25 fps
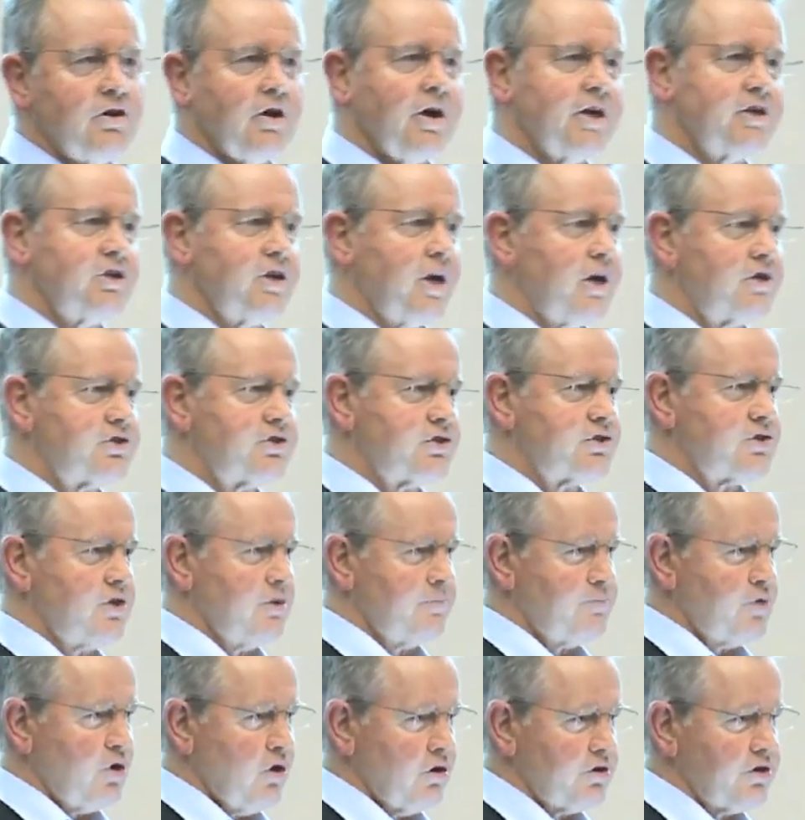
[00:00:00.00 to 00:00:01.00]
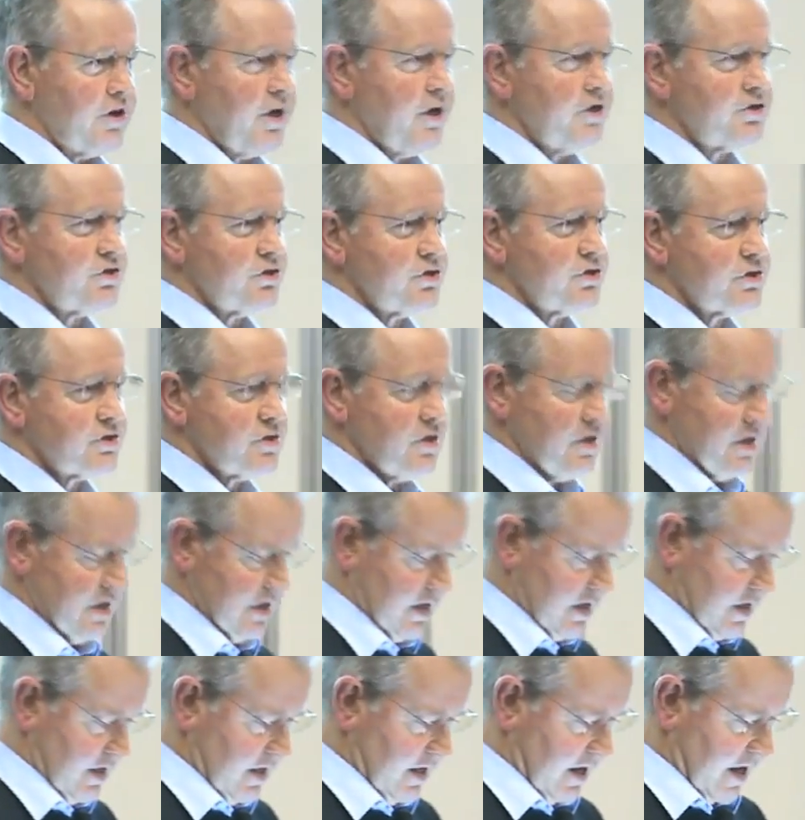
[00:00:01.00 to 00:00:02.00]
diagnosis
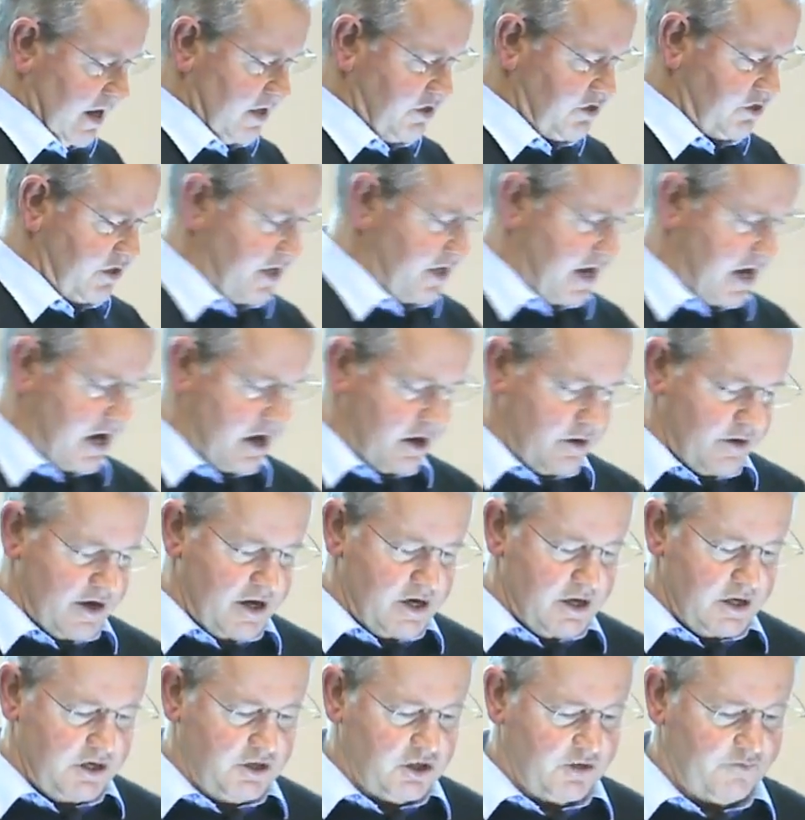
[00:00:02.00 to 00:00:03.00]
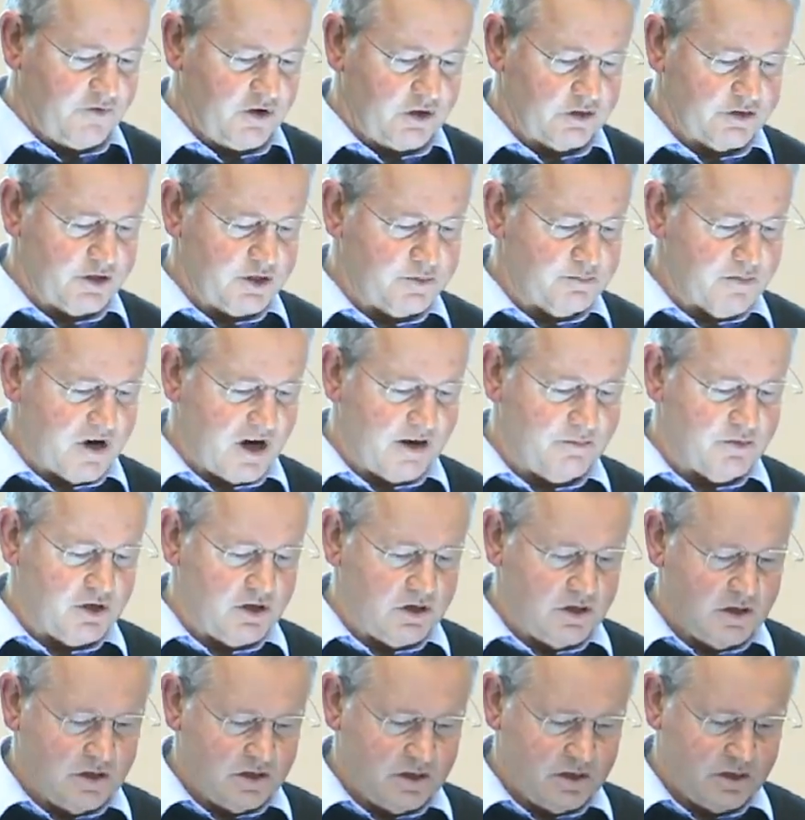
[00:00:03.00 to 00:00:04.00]
as to how any difficulties may
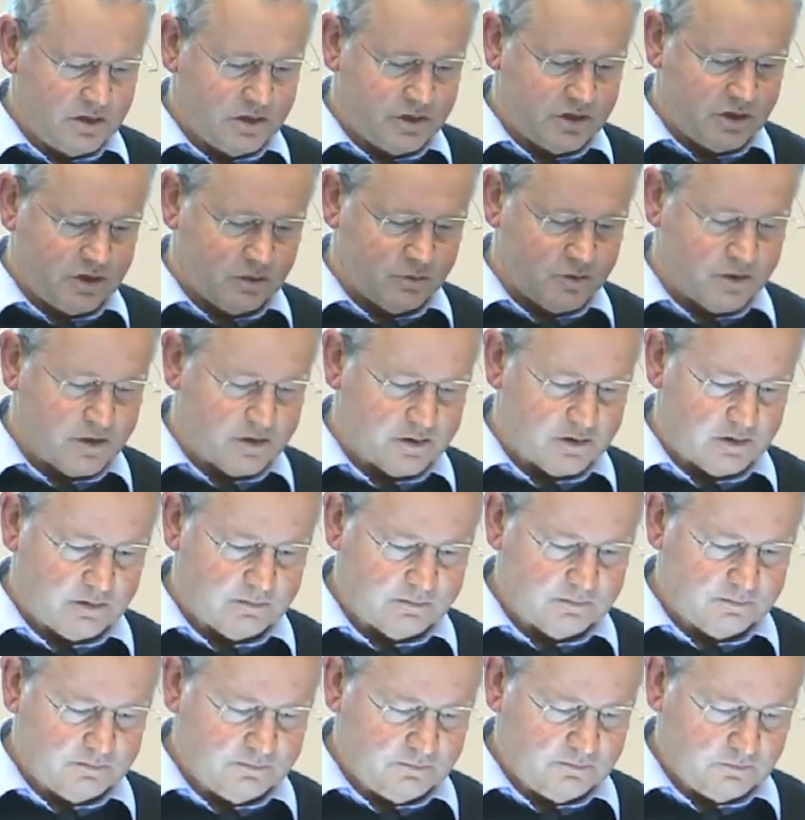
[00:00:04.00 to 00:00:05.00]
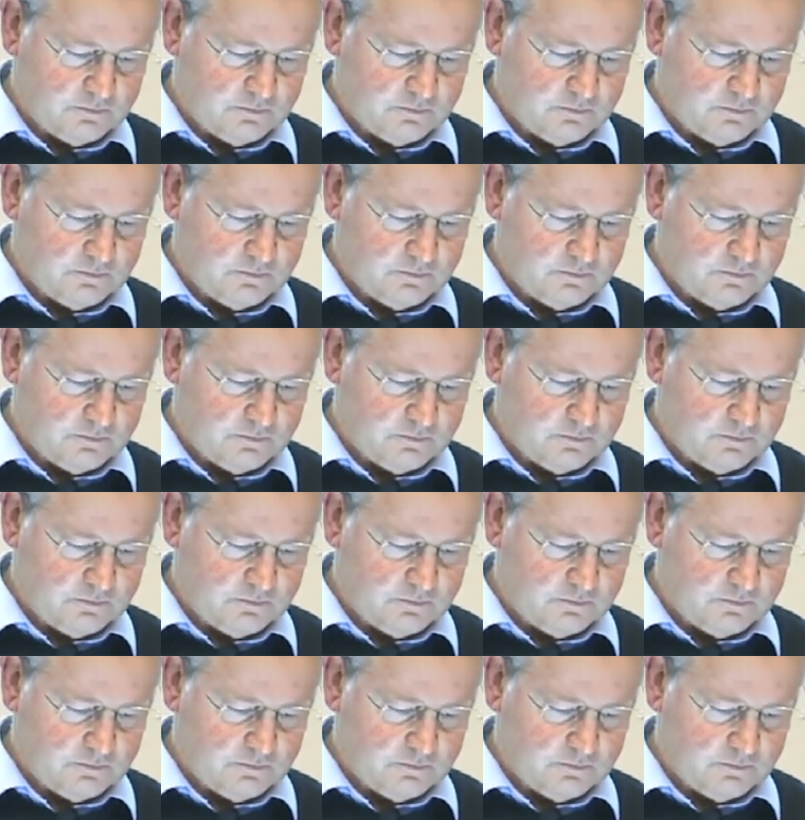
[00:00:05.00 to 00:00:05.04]
be dealt with.